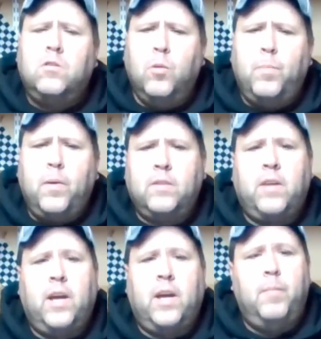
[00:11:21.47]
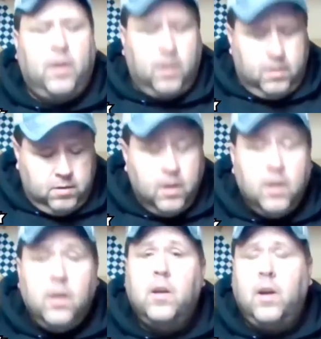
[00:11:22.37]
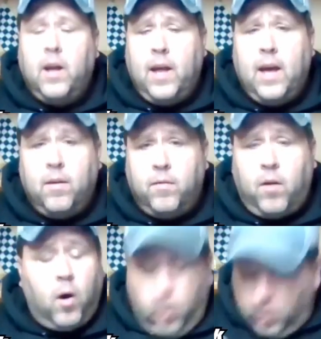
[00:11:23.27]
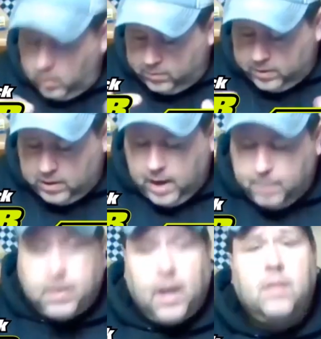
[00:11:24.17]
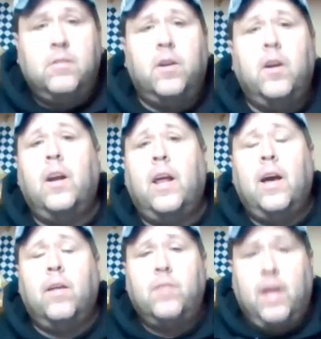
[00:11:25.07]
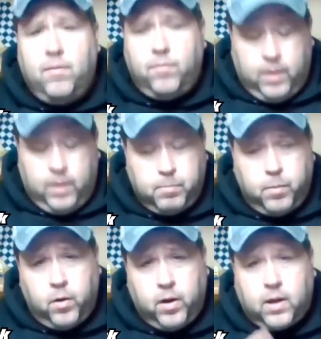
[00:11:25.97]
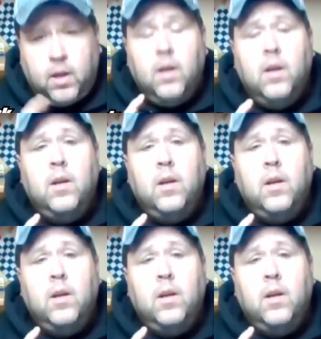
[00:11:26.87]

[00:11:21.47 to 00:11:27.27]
Super excited because you're going to have all of the top guys there. You're going to have Dave Flynn, Burdick.